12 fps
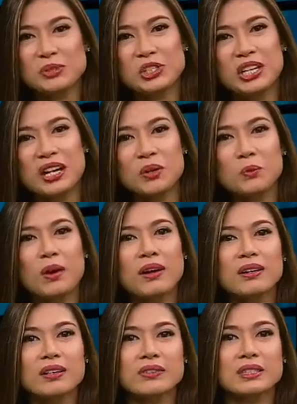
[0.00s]
Cheang,
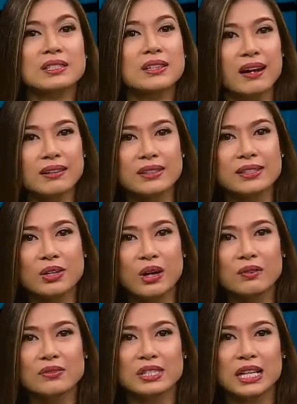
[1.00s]
one of the designers
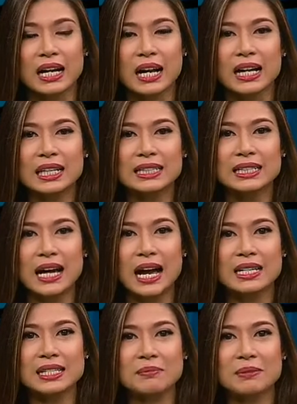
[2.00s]
of
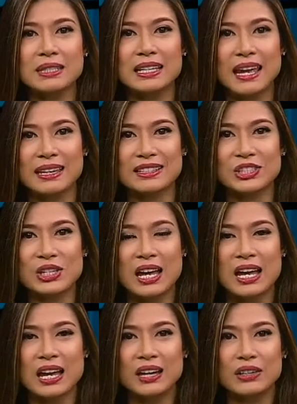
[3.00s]
Sakay.PH.
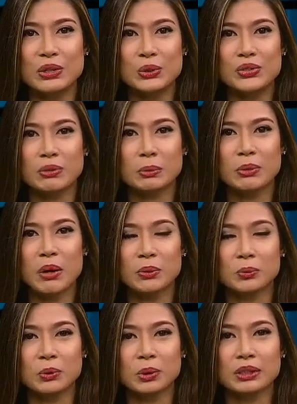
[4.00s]
News from around the
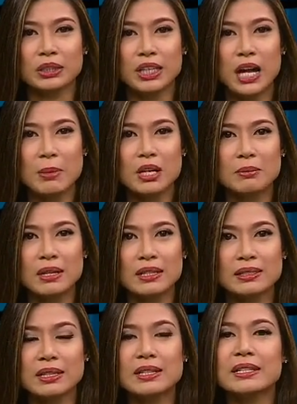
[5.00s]
world are coming up
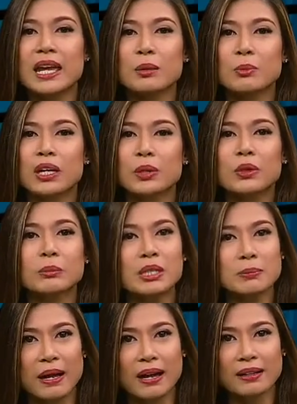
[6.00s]
next. Daybreak will
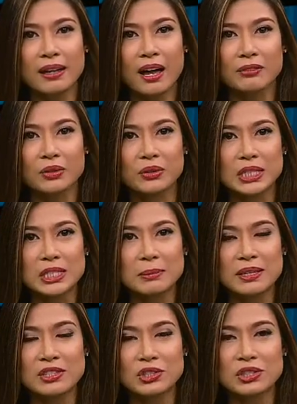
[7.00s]
be back after these
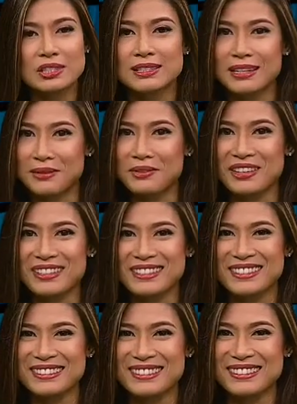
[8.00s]
messages. Stay with us.